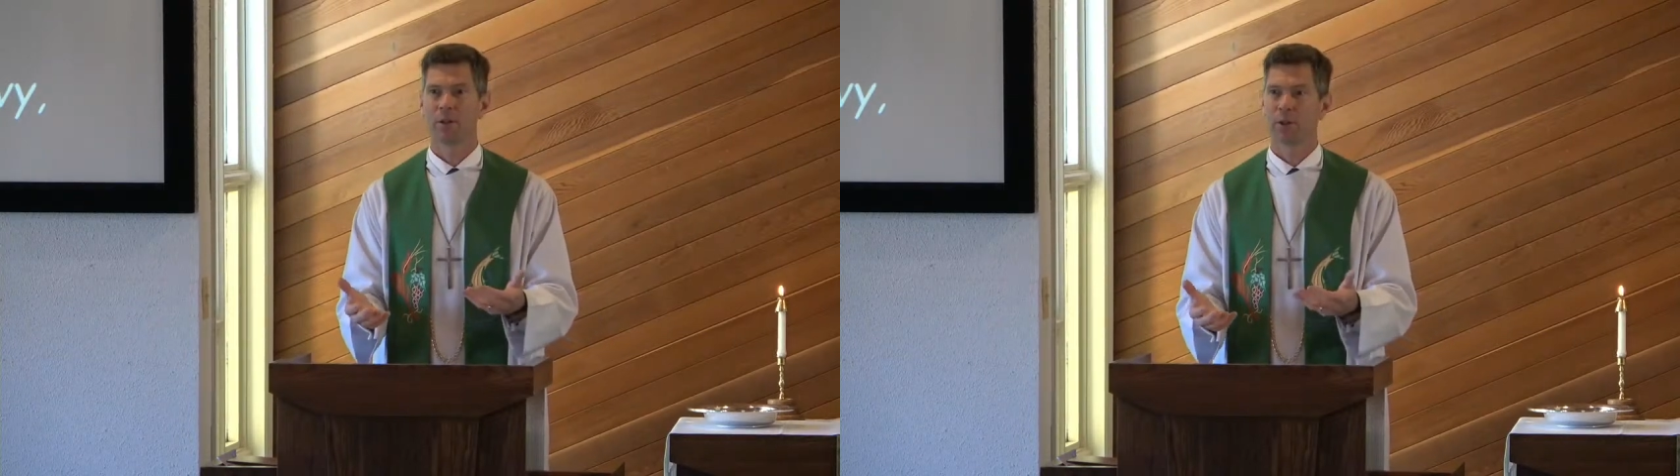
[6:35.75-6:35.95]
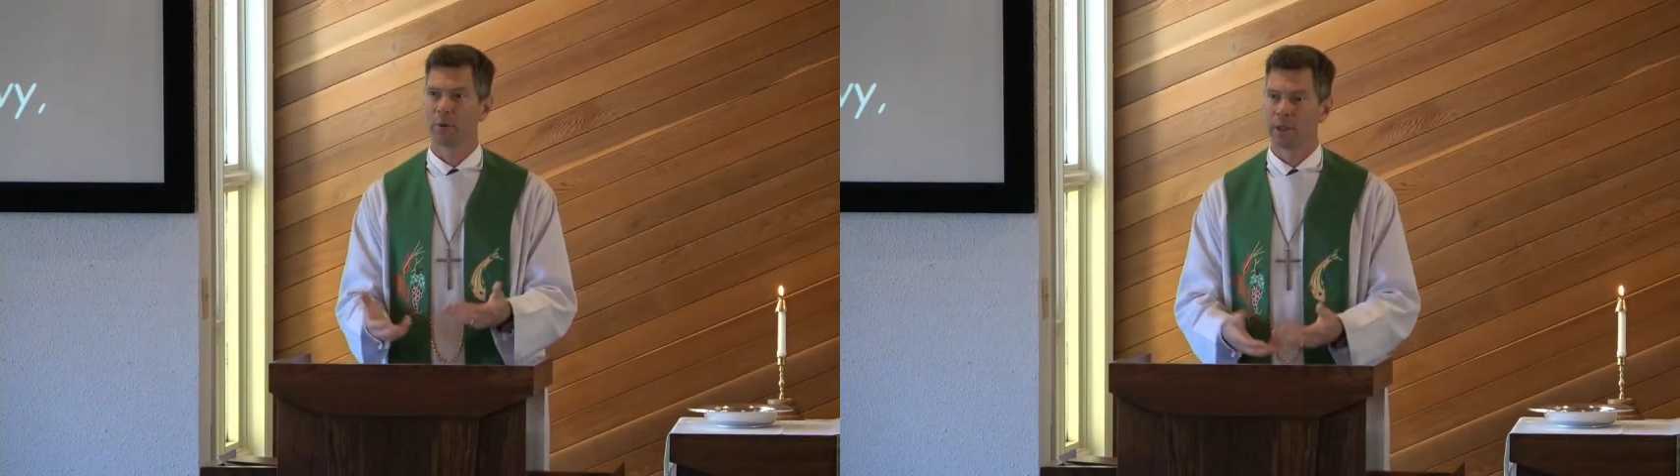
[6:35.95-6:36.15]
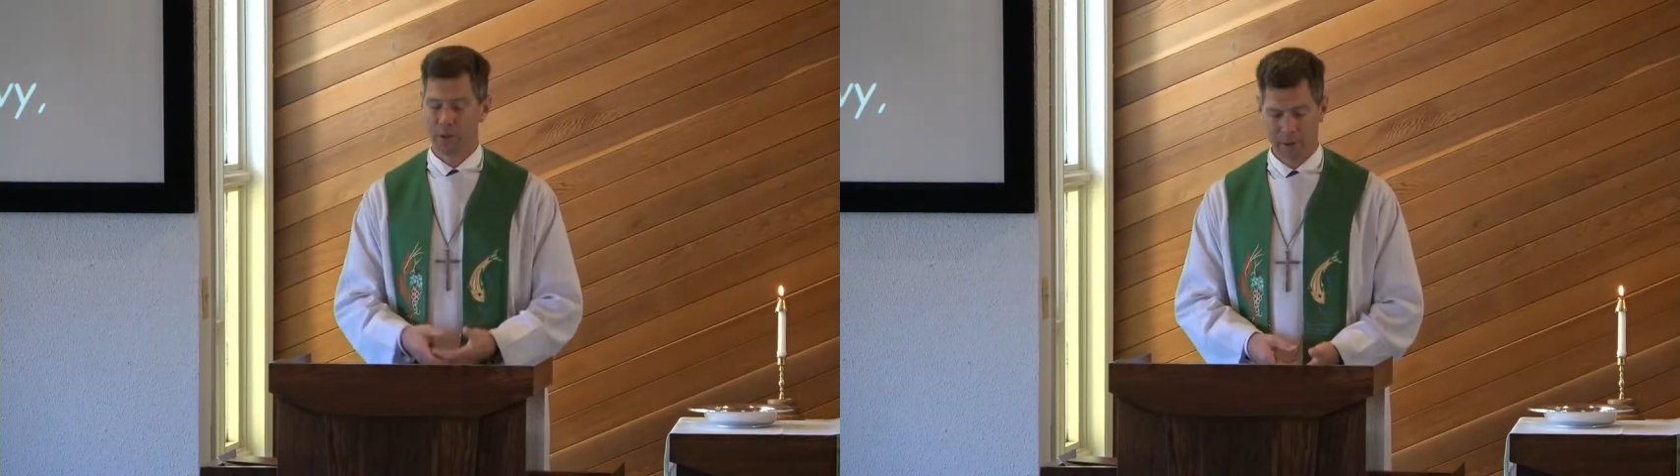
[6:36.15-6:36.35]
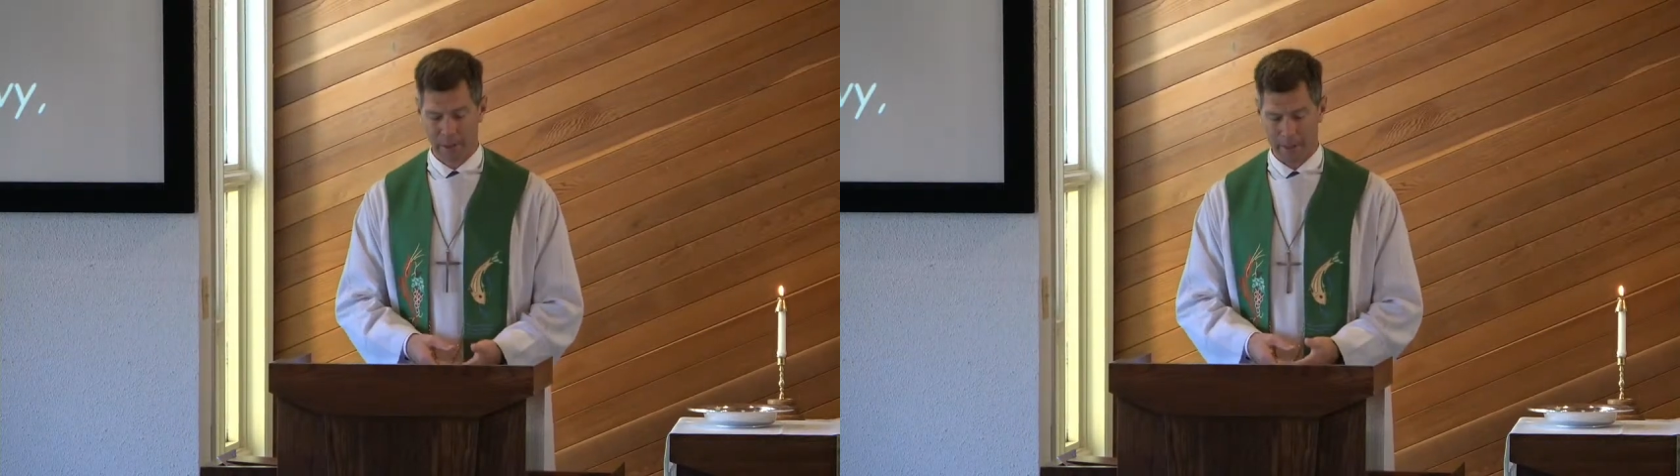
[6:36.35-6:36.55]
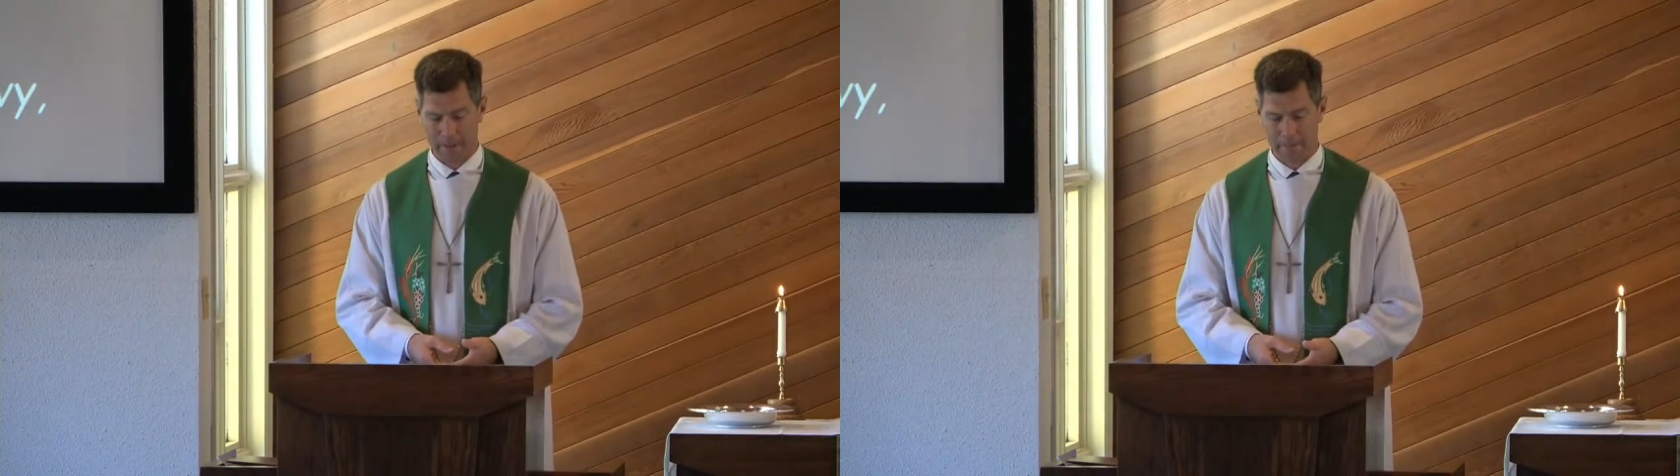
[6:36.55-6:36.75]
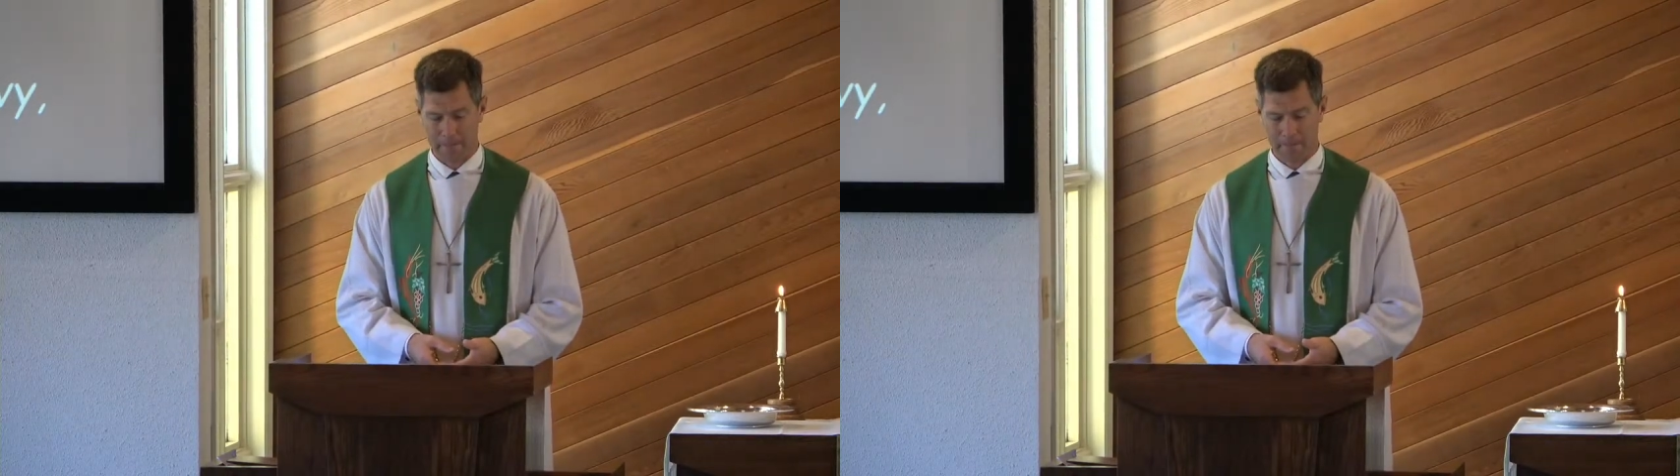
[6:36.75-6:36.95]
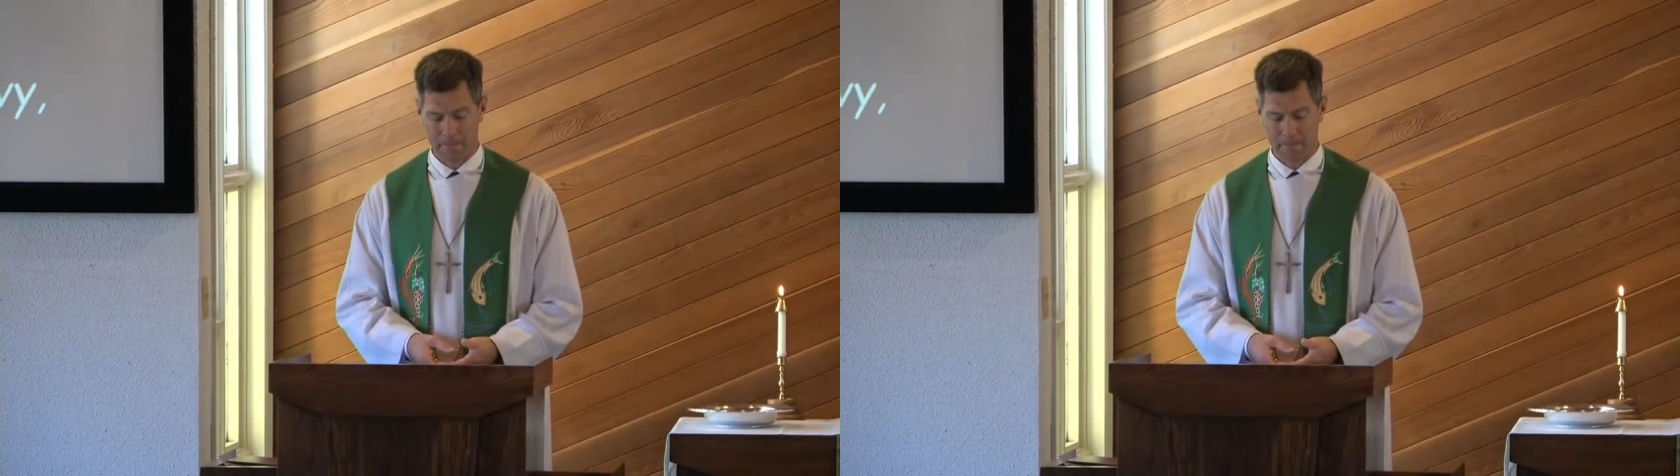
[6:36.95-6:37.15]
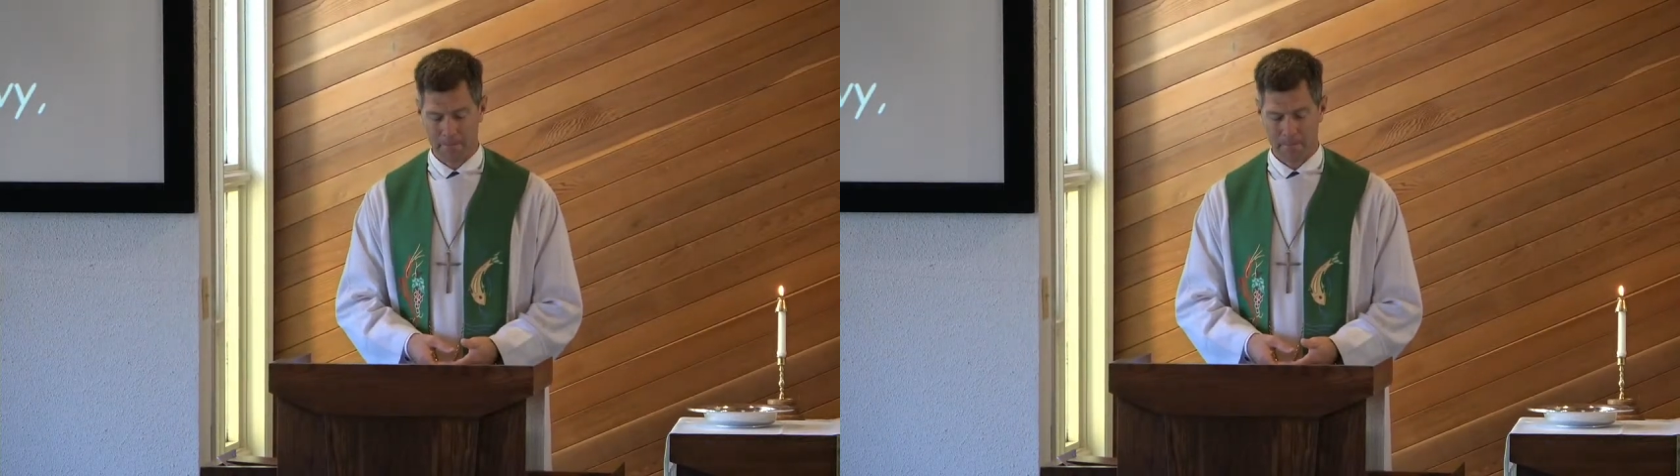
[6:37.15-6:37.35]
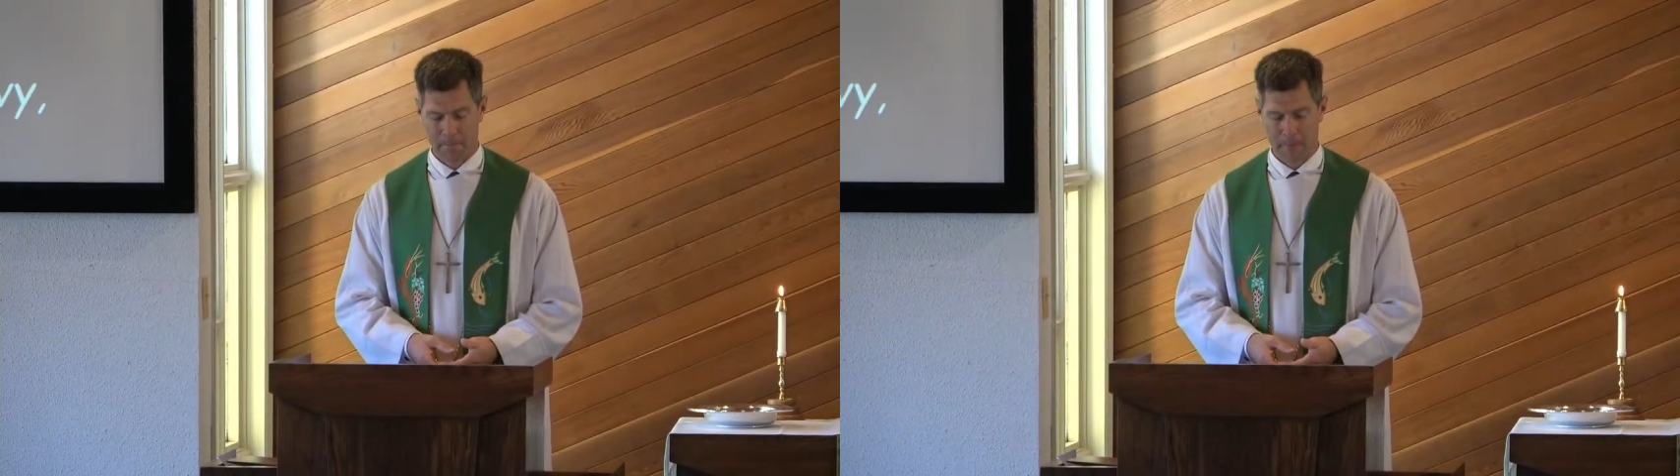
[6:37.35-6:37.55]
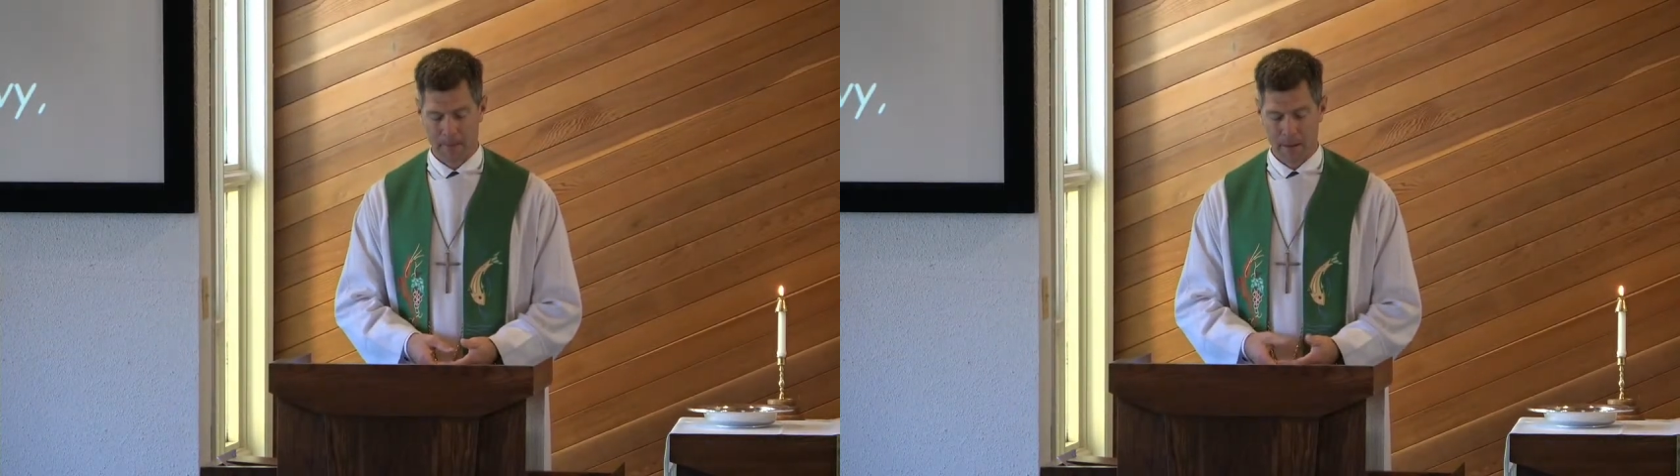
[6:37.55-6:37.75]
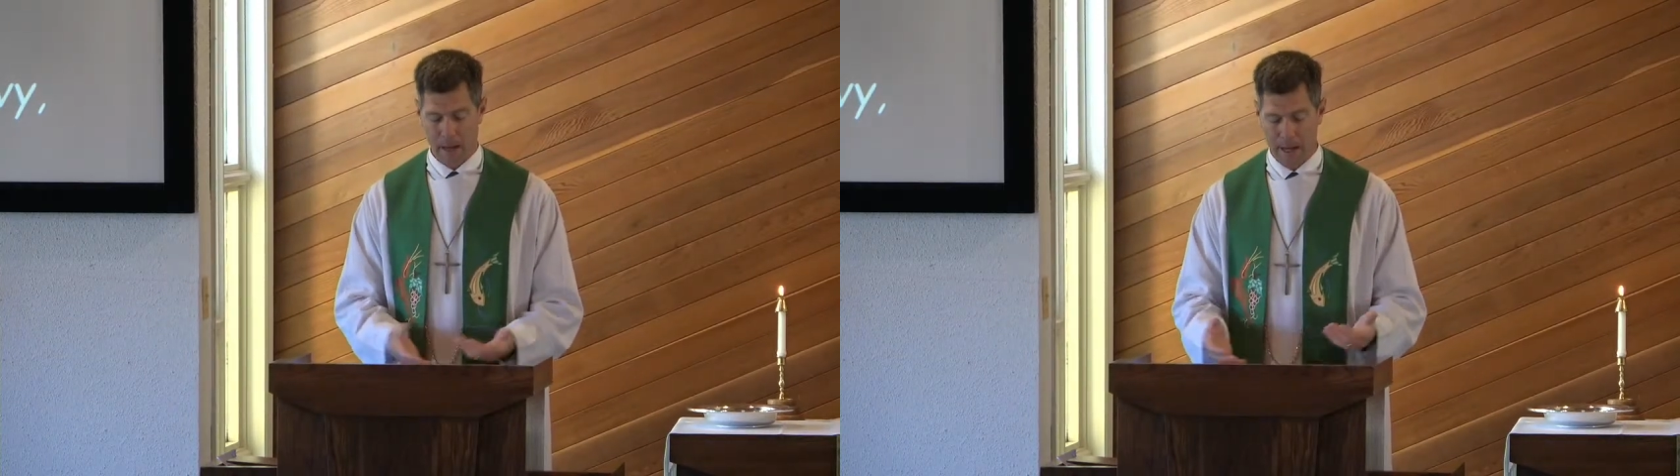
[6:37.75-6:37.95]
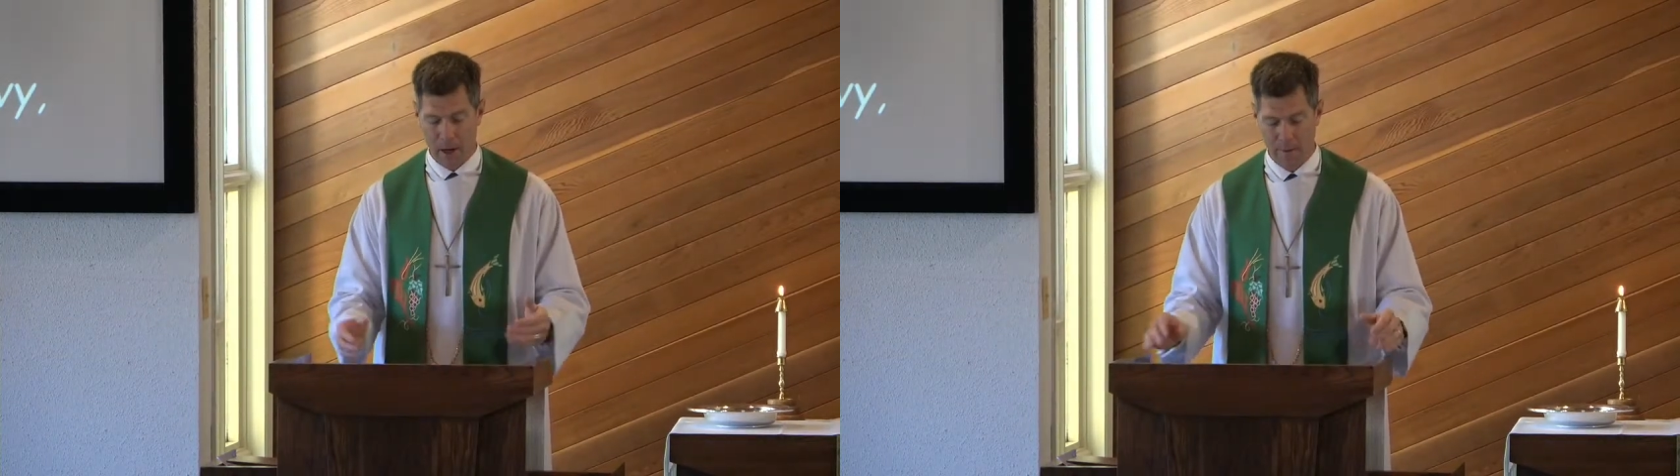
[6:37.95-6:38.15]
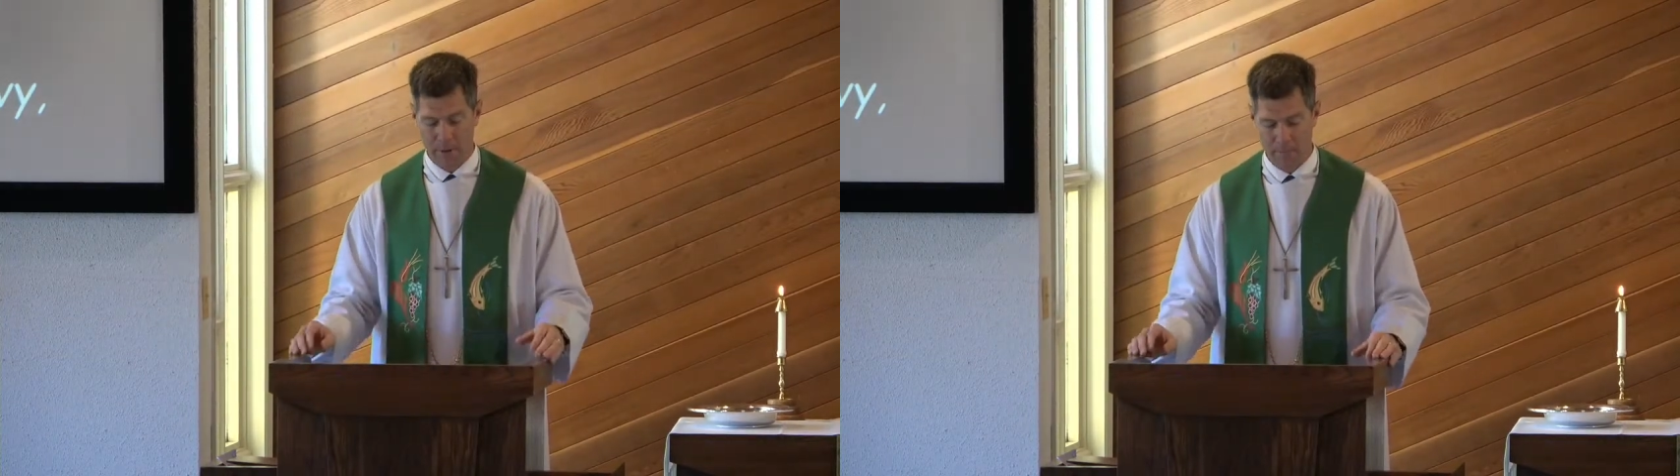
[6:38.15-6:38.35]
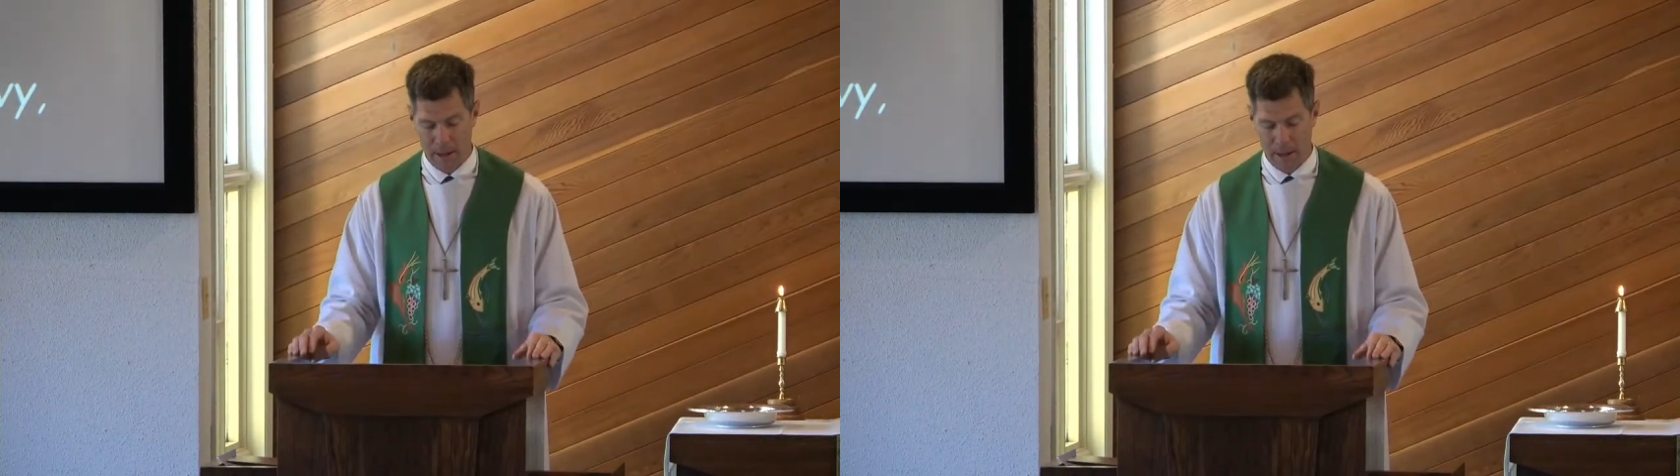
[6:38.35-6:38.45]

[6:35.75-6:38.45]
to endure it. "I offered